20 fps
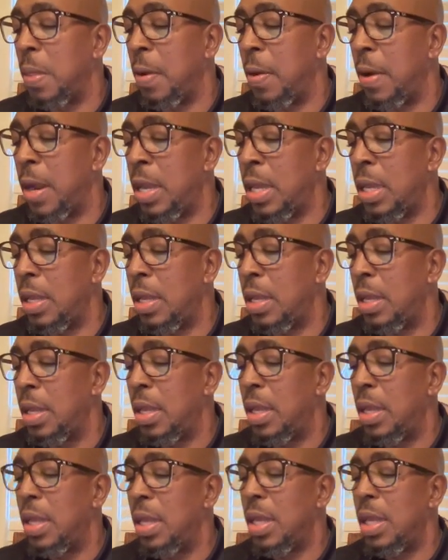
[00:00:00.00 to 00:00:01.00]
All right.
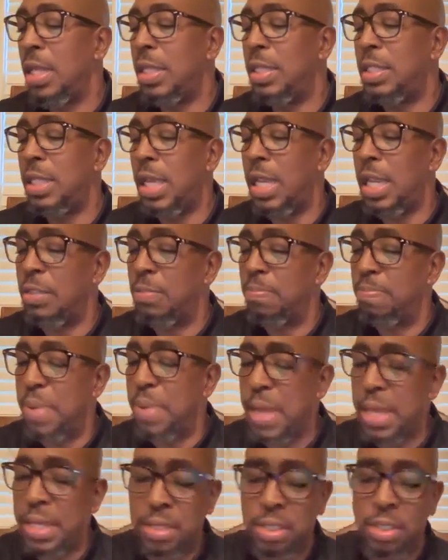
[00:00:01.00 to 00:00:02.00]
He sent his
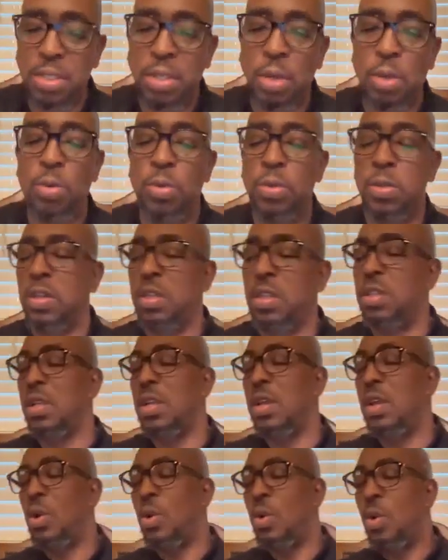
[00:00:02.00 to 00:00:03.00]
best soldiers,
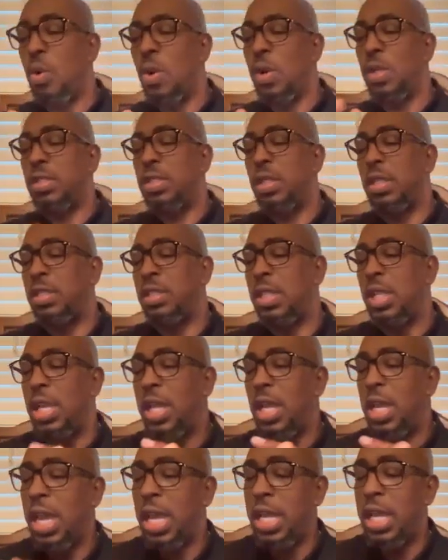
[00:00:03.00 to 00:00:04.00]
horses
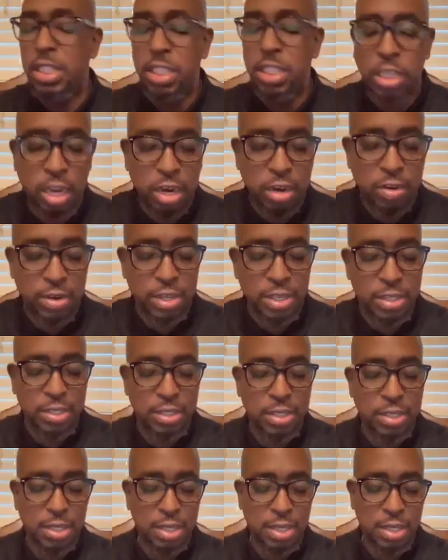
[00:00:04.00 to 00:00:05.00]
and
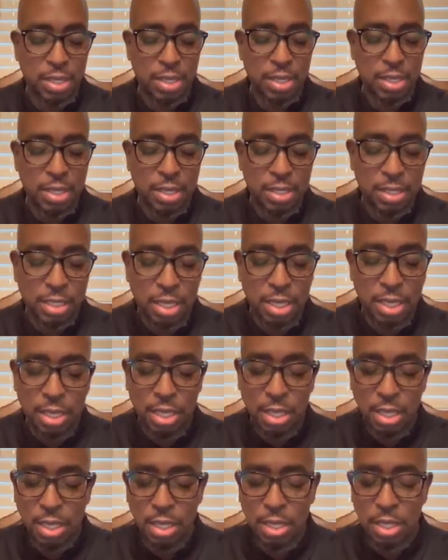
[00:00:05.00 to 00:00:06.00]
chariots. See,